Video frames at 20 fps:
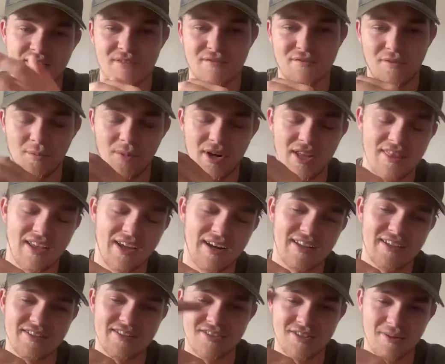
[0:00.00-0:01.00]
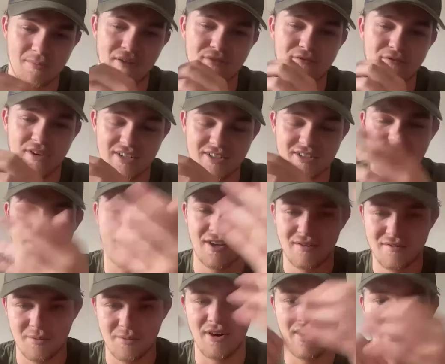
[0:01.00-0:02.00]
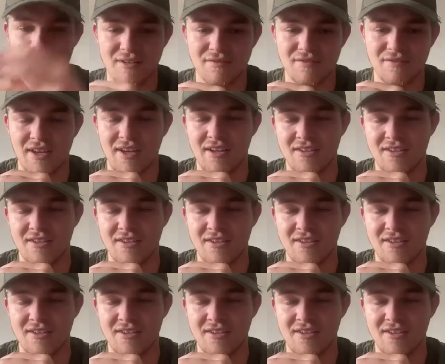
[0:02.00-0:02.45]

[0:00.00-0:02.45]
from when they listen to my French stuff and where I live there.